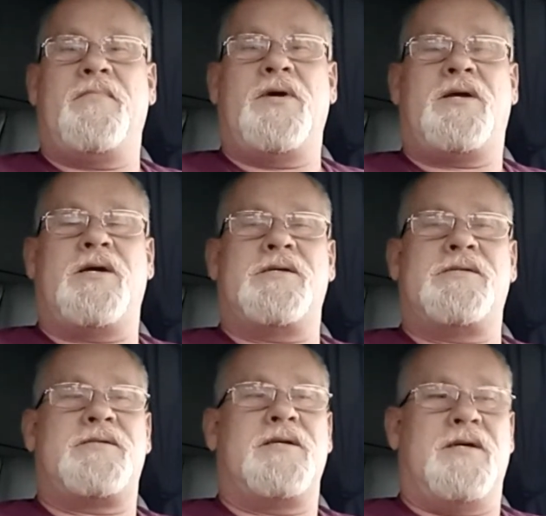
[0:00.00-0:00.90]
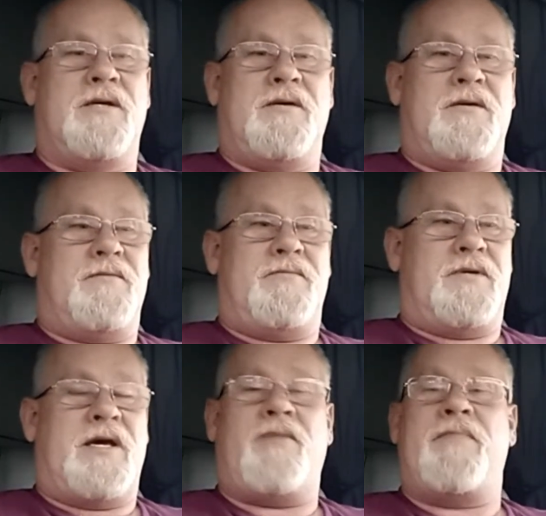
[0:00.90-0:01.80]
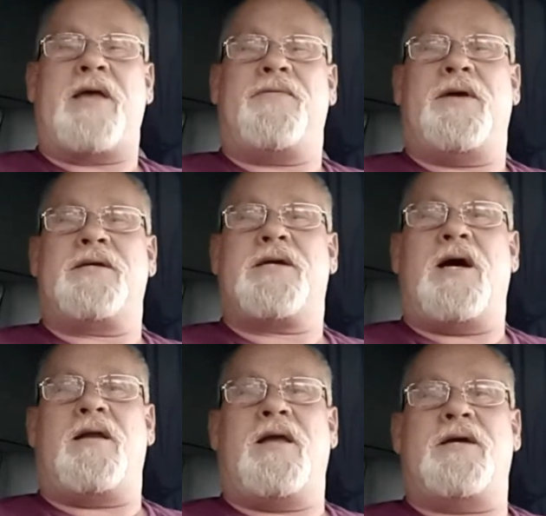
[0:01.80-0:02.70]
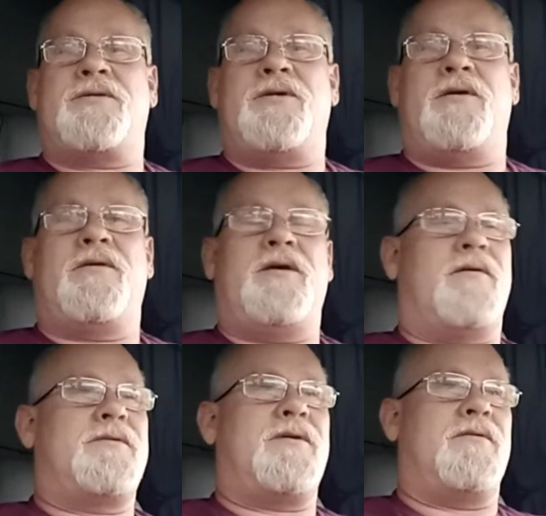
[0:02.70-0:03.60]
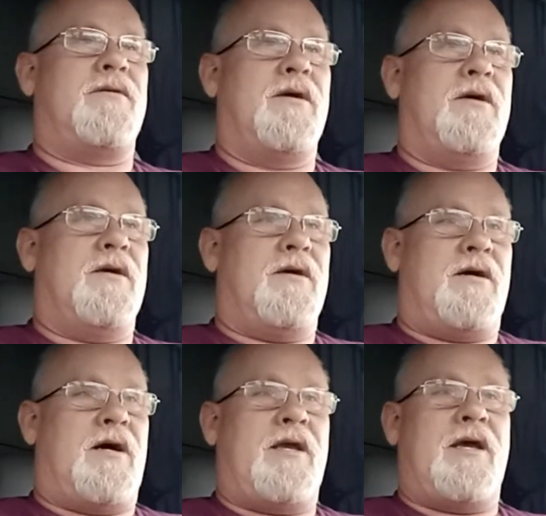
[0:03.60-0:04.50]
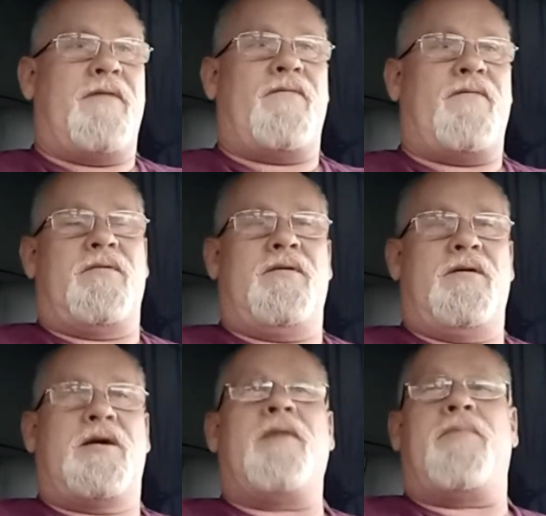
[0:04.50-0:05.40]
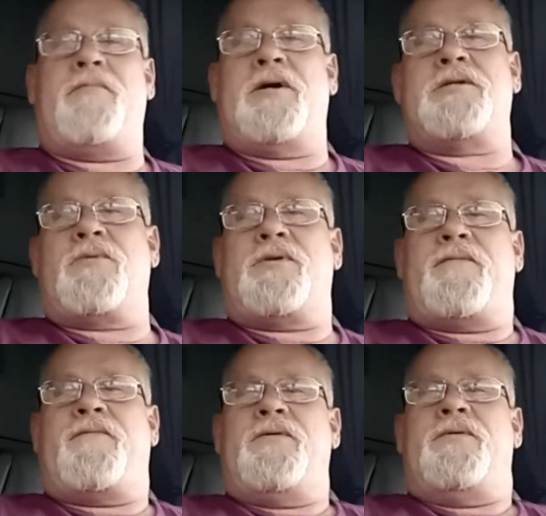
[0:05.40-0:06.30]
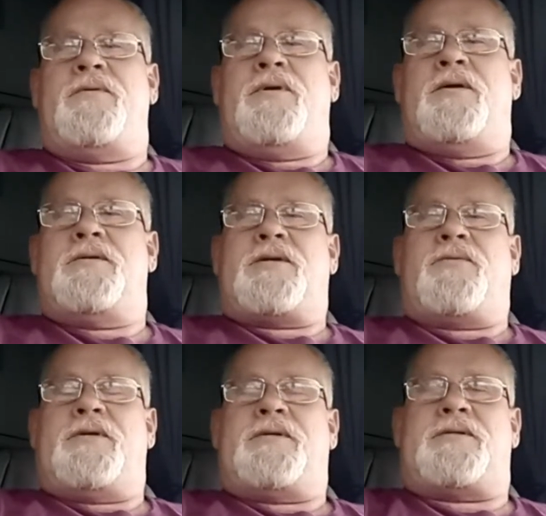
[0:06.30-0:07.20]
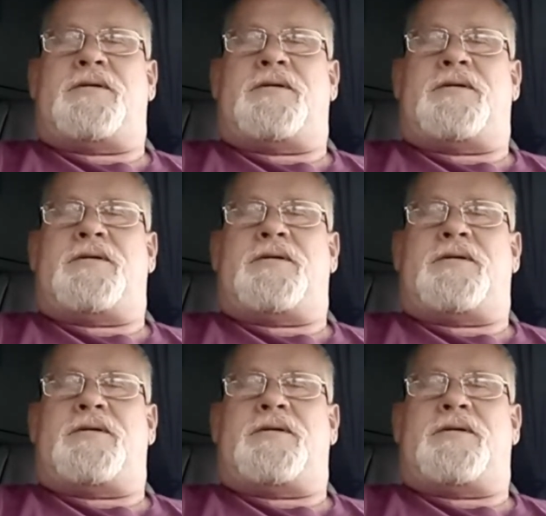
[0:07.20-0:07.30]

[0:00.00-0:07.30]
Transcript: because how bad things got last year. So I gave her a couple of months worth of food so that